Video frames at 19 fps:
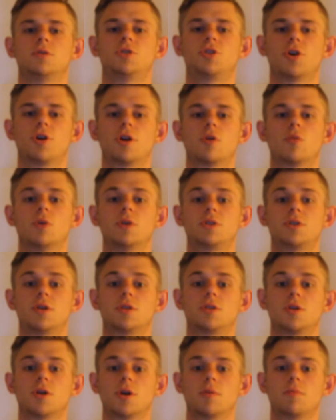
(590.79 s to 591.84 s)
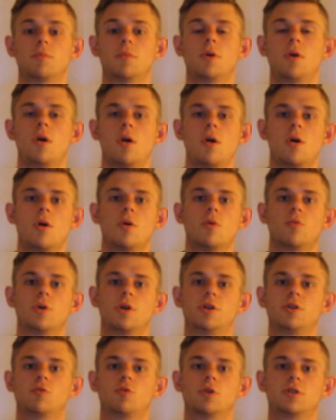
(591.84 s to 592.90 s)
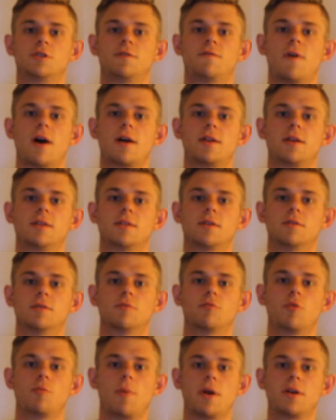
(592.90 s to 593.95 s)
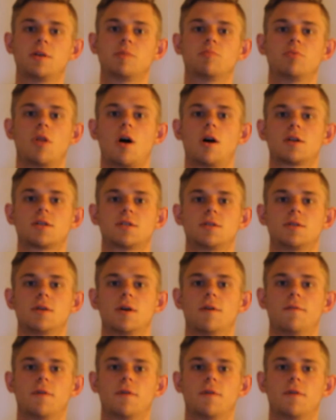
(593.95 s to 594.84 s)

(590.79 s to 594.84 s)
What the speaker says: During winter term, we were dividing the remaining blocks